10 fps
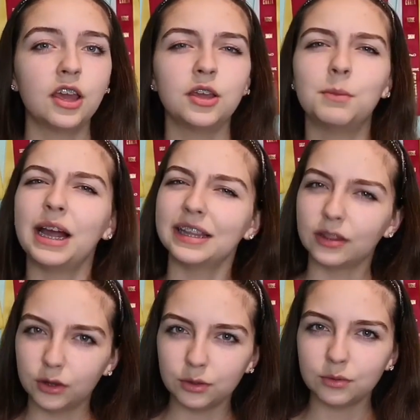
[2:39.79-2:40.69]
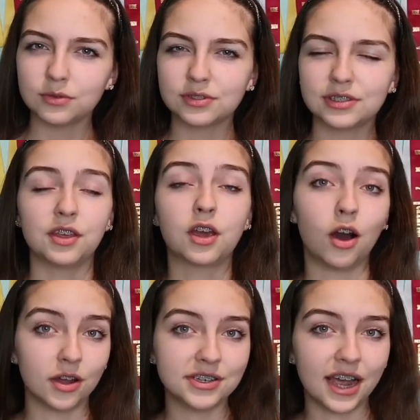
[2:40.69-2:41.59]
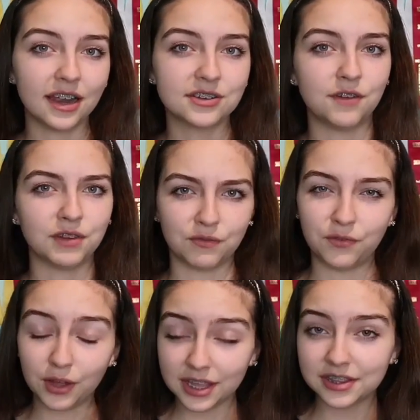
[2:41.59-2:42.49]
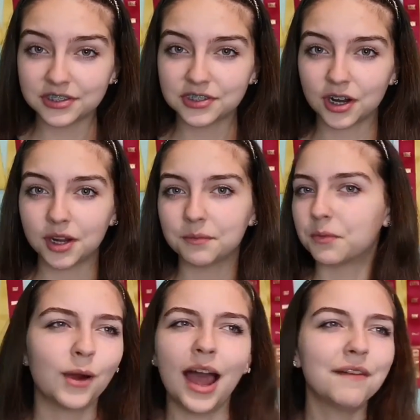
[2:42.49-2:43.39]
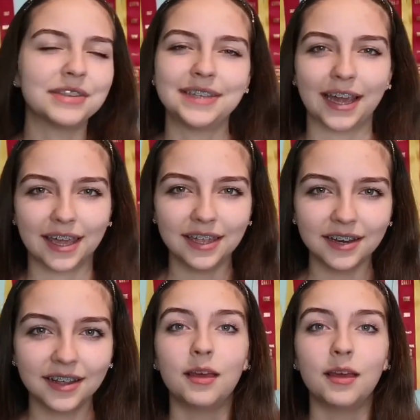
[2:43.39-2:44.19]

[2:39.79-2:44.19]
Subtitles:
you might lose the contact of your foot in the stirrup for half a second,